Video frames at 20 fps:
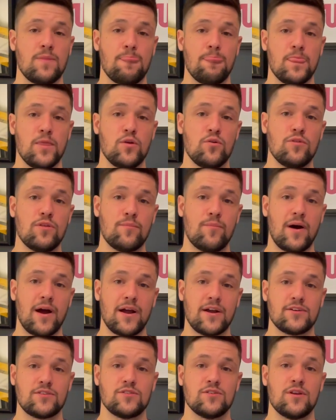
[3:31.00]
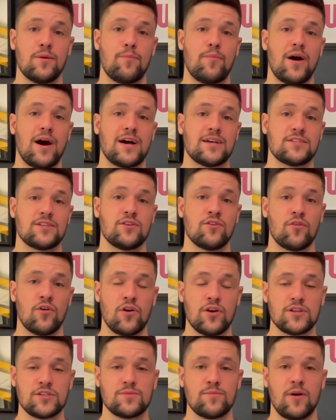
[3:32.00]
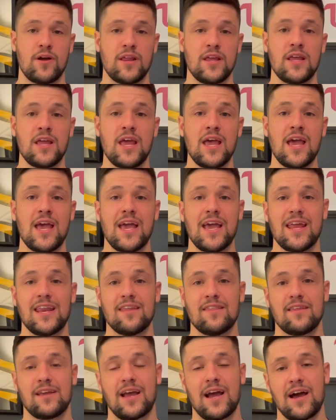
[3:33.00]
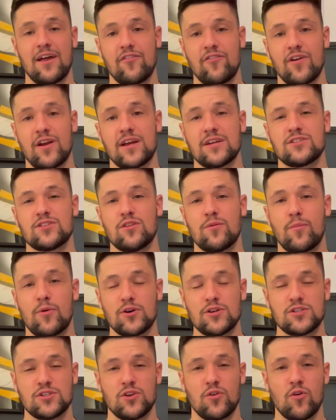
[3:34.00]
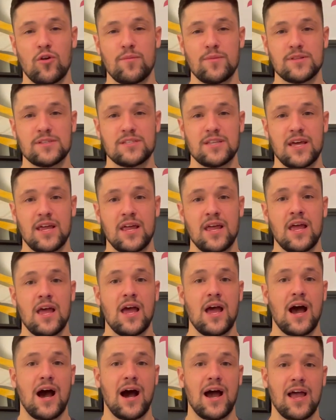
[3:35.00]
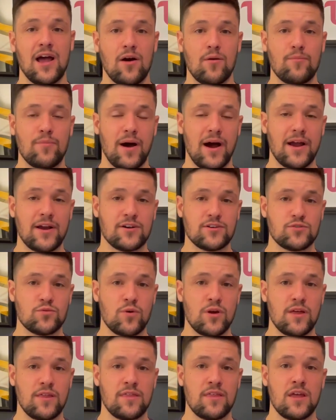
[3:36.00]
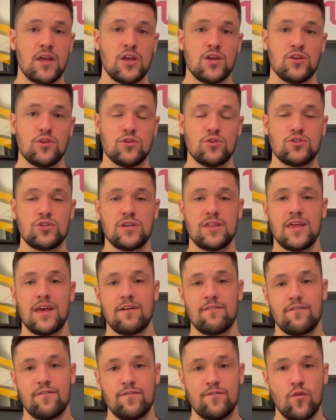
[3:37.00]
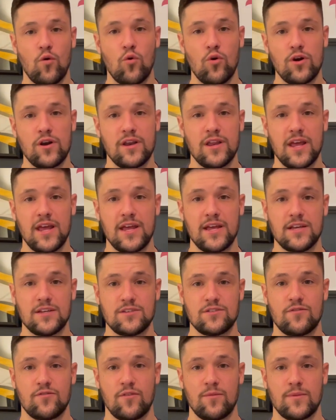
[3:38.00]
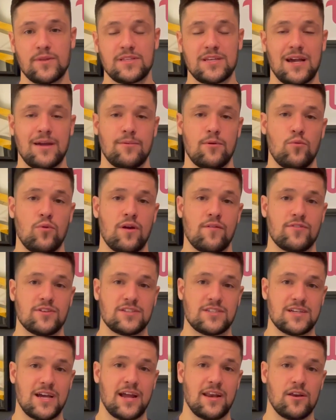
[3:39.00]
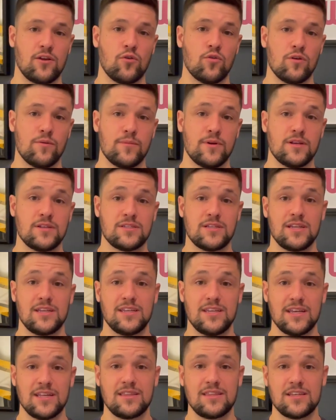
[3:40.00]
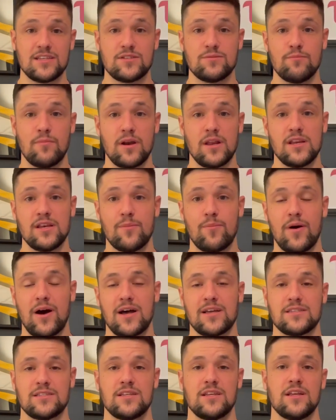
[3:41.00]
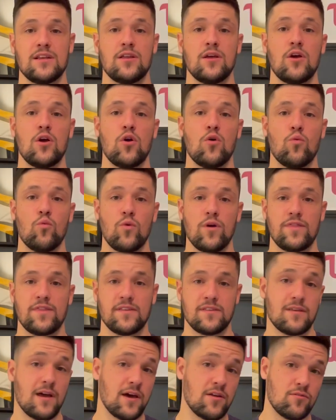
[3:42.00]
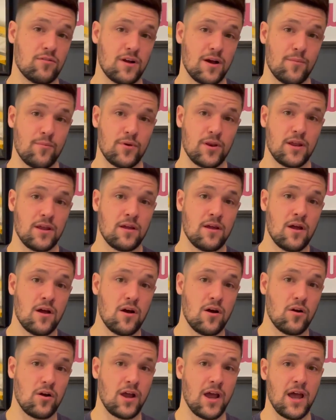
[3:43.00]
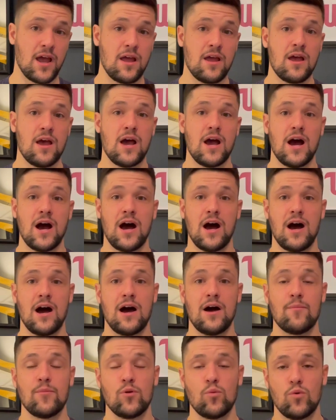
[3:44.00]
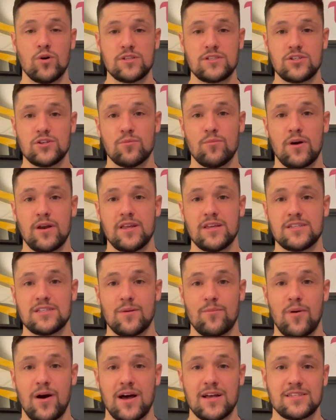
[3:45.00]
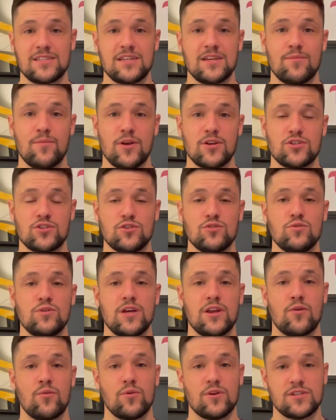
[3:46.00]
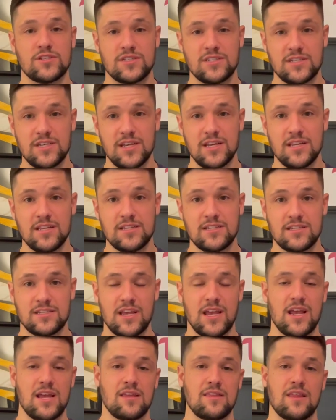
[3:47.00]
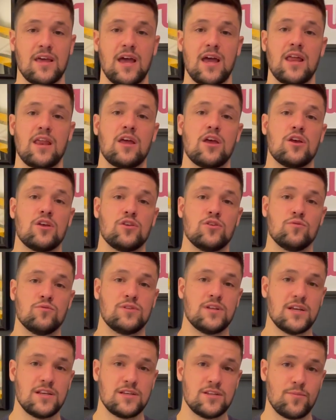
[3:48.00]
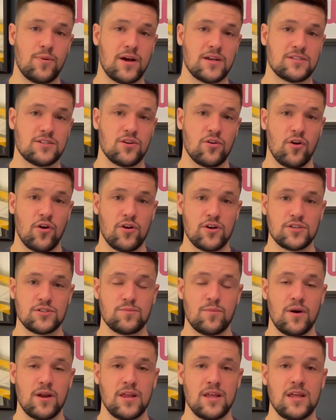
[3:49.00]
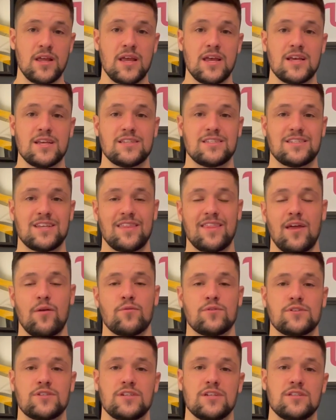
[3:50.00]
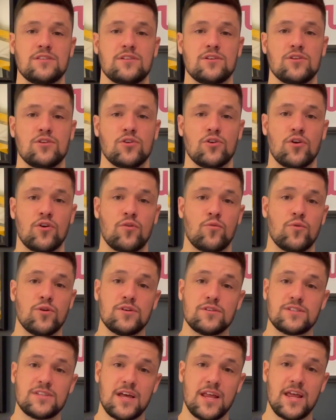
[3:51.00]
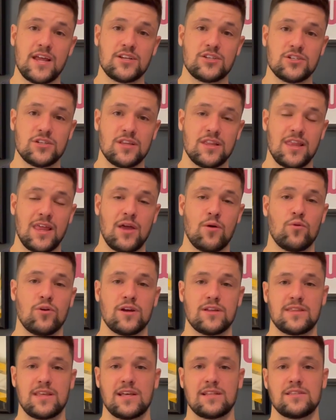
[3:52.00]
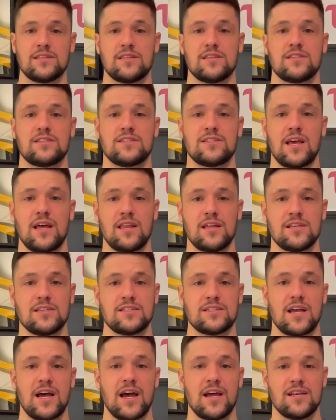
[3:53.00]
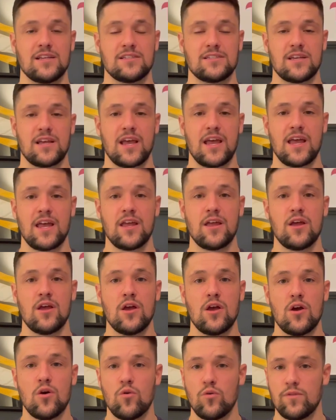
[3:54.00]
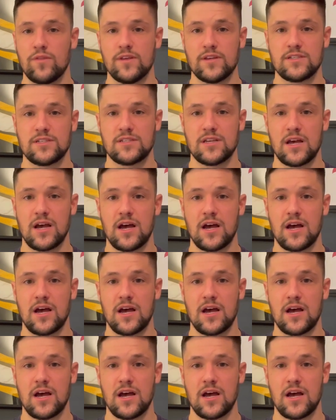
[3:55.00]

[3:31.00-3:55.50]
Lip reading: you, the buyer, to deposit your earnest money. And in the contracts or the purchase agreements that I help buyers with, usually they have 4 days from the time that we have a signed agreement to get this money deposited with the title company, okay? And once your money is deposited, make sure you get a receipt saying that you did deposit your earnest money. Send that receipt to your real estate agent, and they will get that to the selling side to say, hey, this,